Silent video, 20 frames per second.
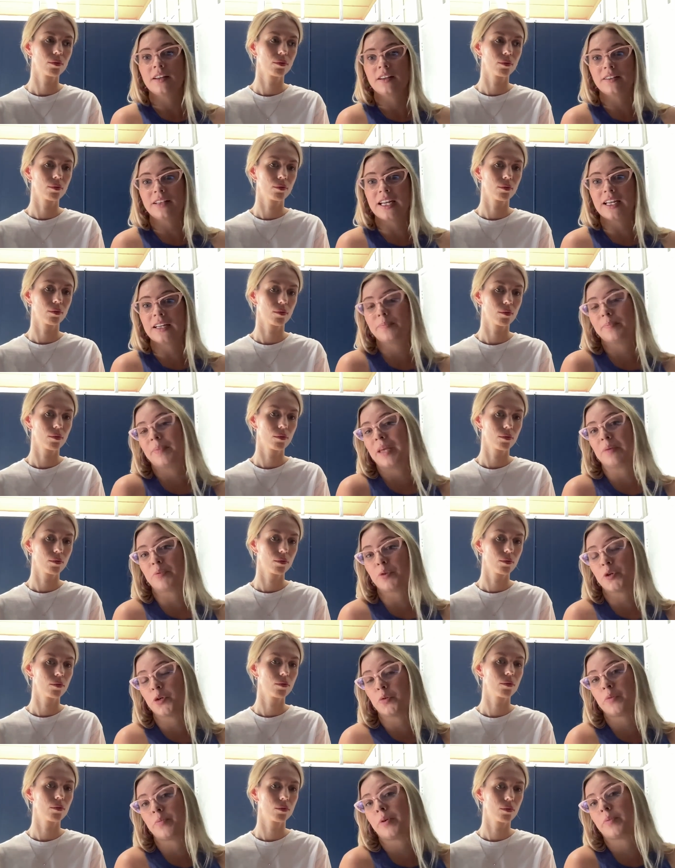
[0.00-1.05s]
Speaker 1: like
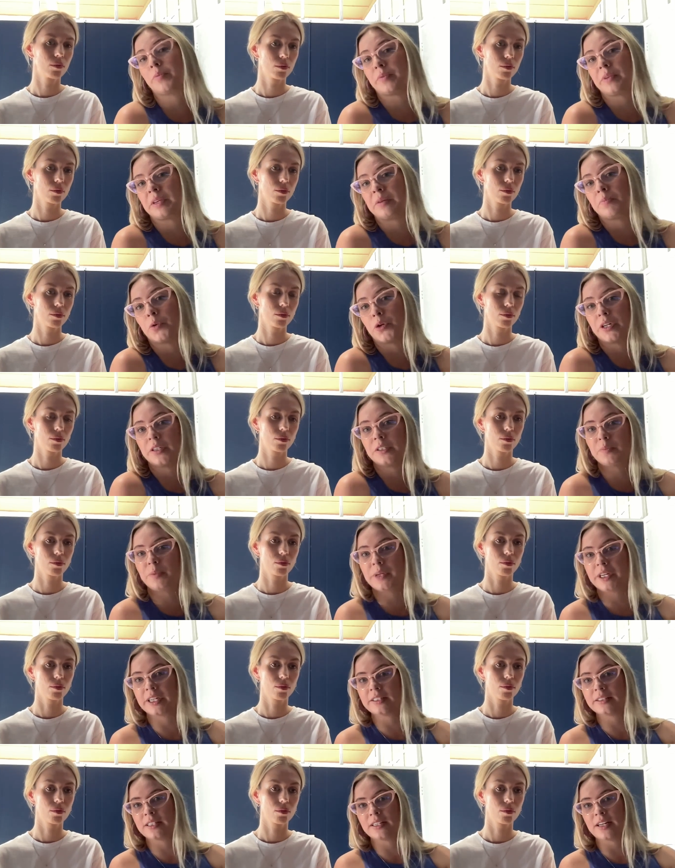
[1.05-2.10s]
people who were probably more
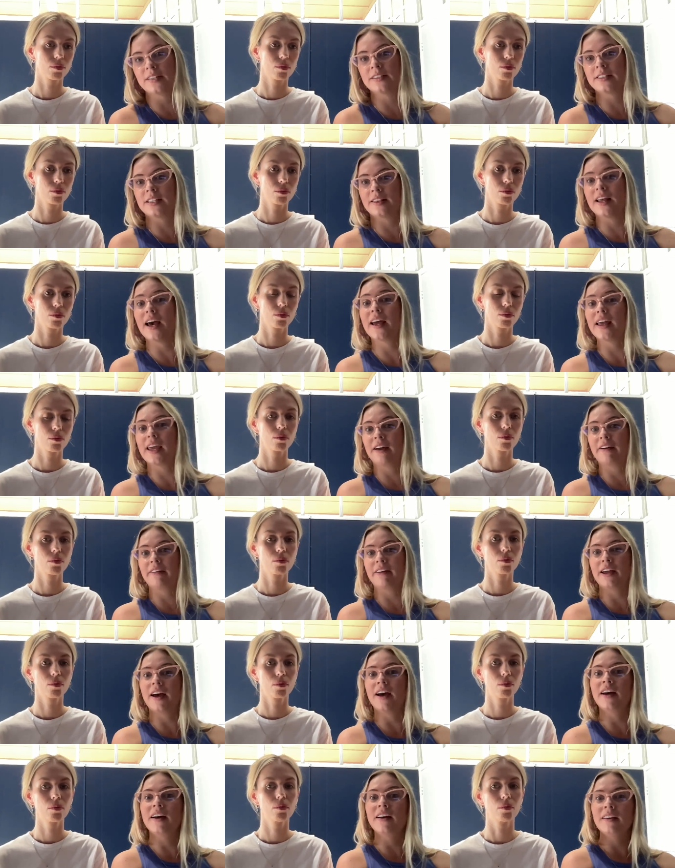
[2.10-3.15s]
experienced than us in that
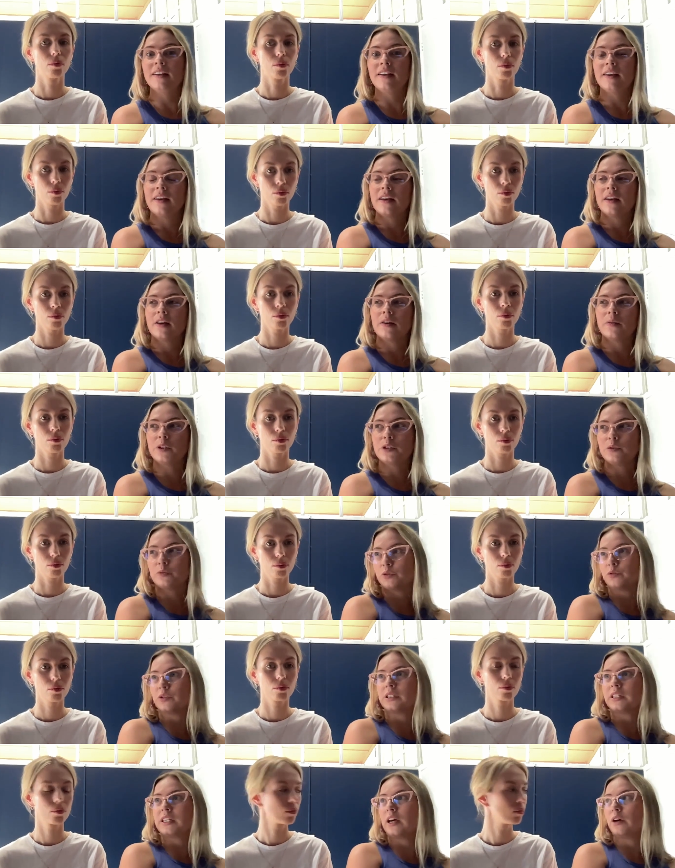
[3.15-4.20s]
area mm. which
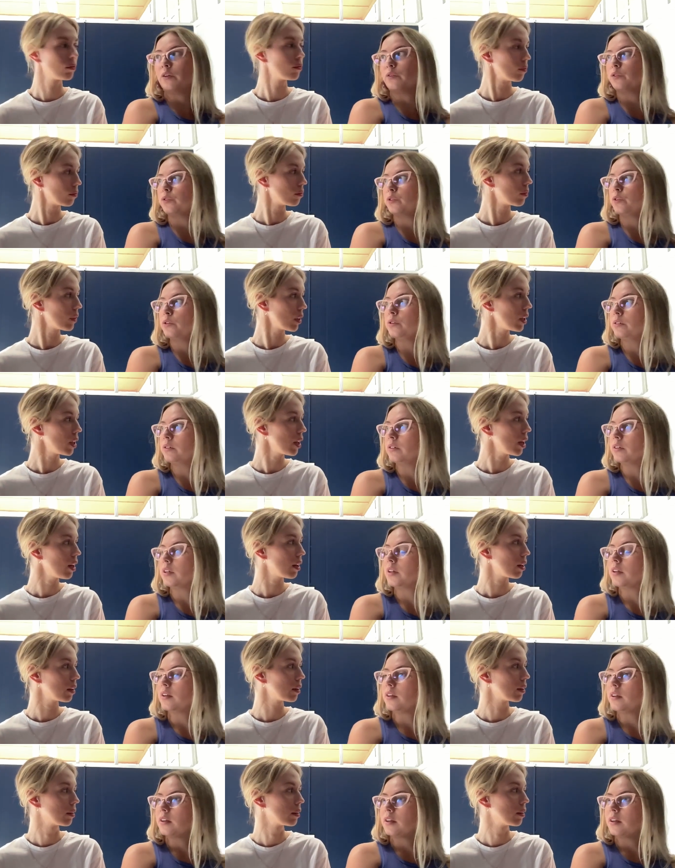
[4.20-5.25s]
was really helpful
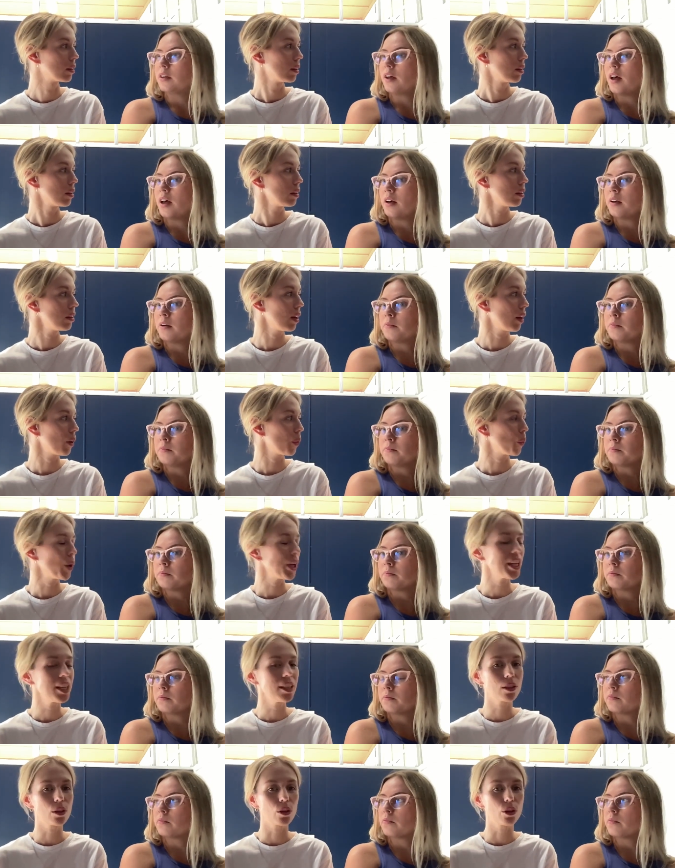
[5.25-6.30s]
yeah
Speaker 2: um, yeah
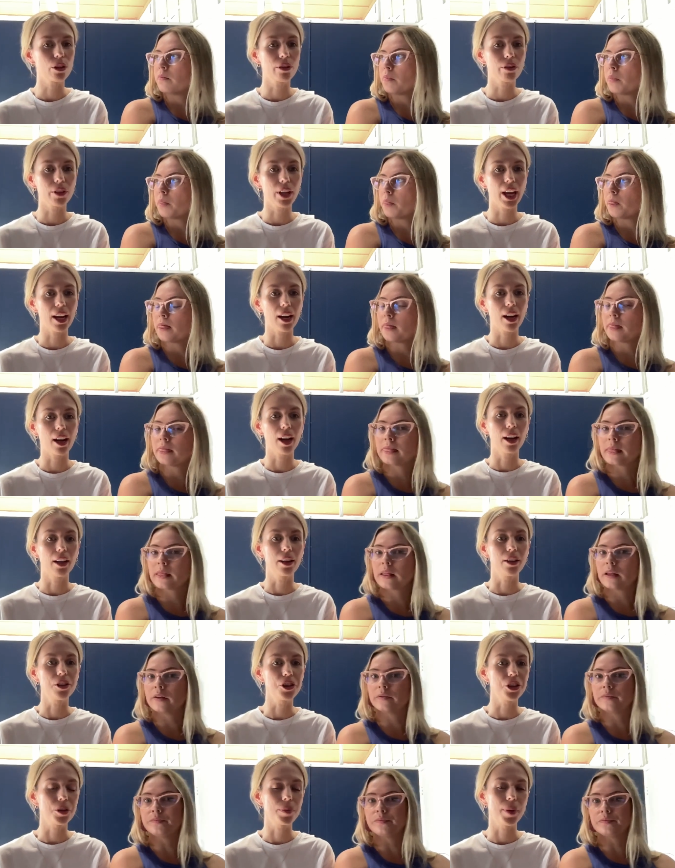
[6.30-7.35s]
we sort of had a
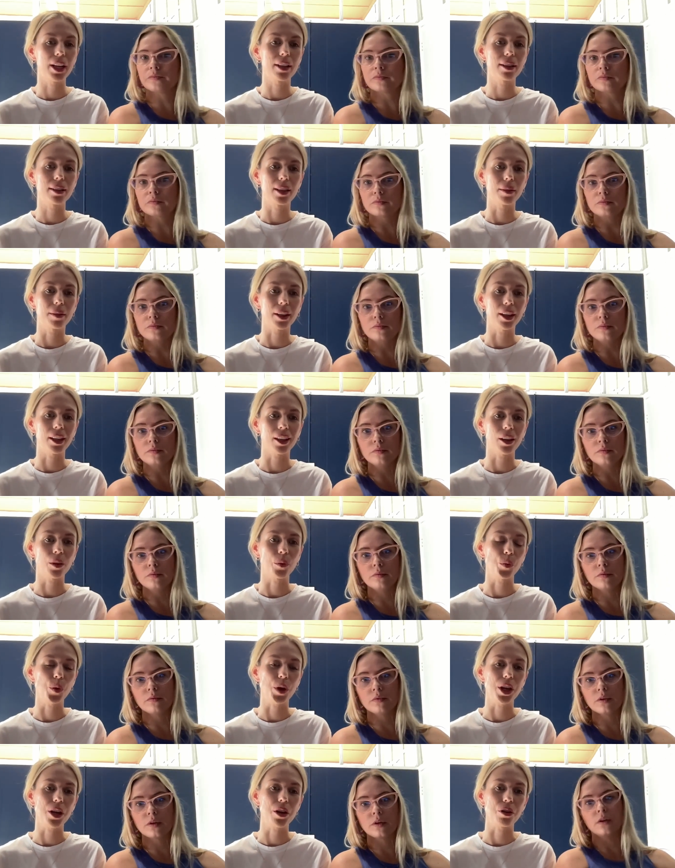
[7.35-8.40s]
hunch about something
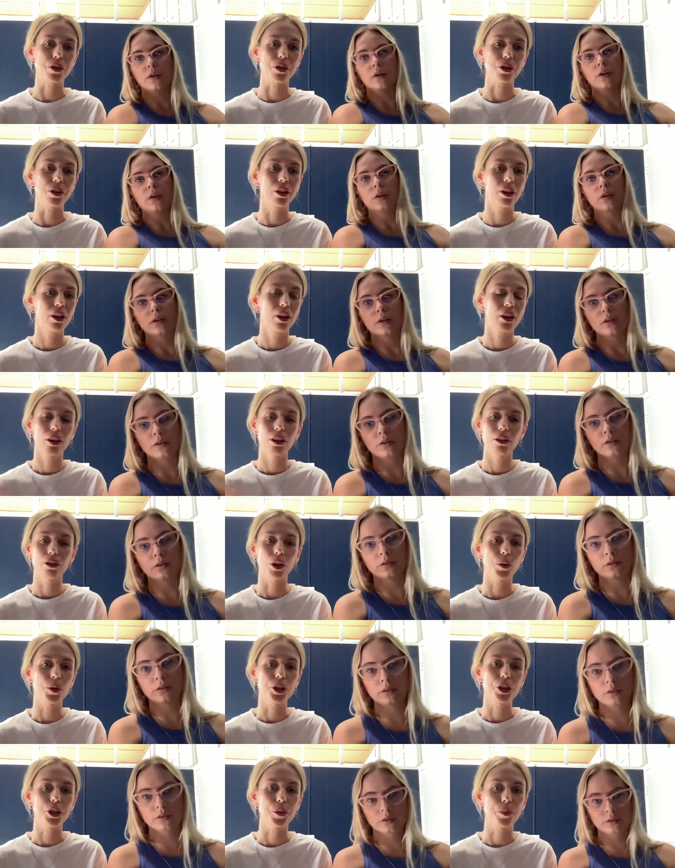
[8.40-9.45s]
and we could
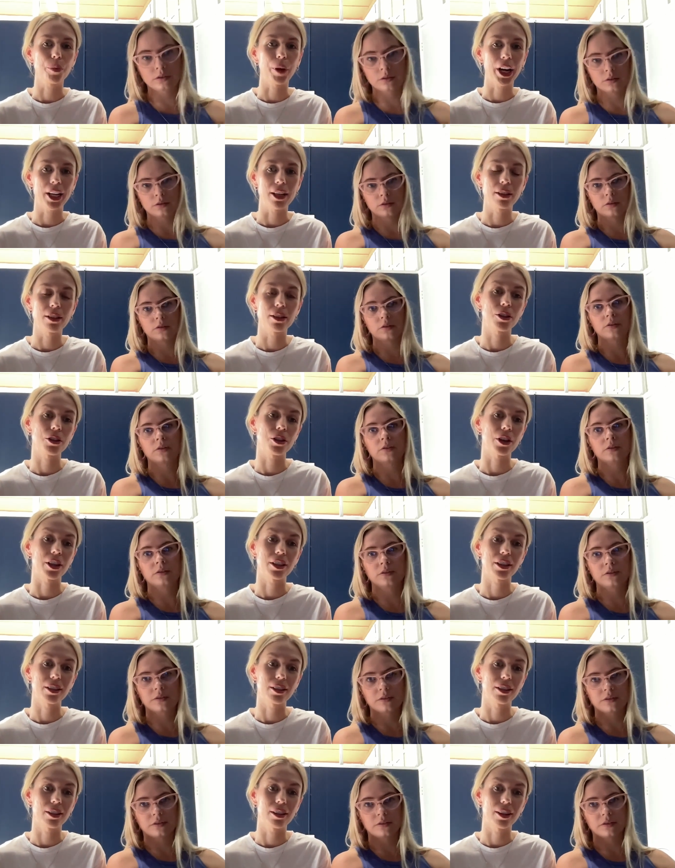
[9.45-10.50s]
throw it to the brains
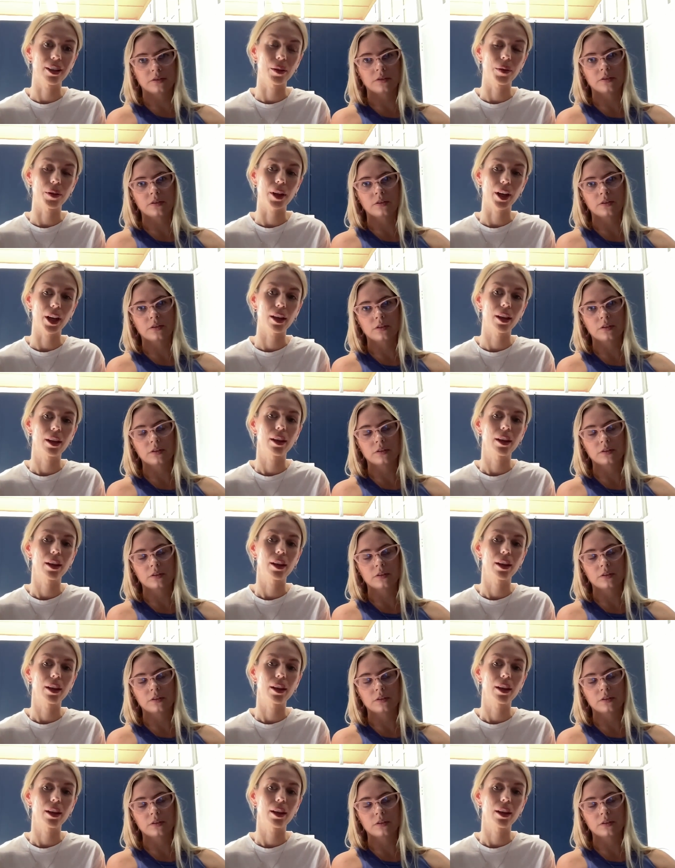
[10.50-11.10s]
trust and they were like